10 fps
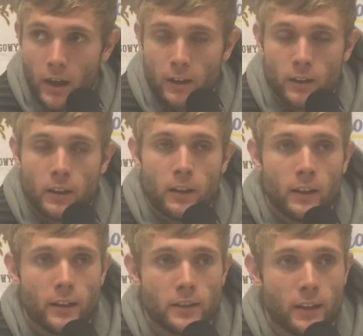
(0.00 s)
Yeah,
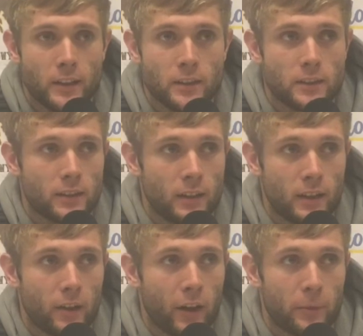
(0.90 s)
he's just a
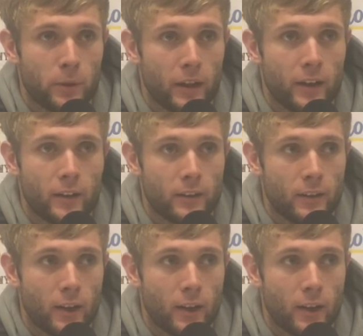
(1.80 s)
great player.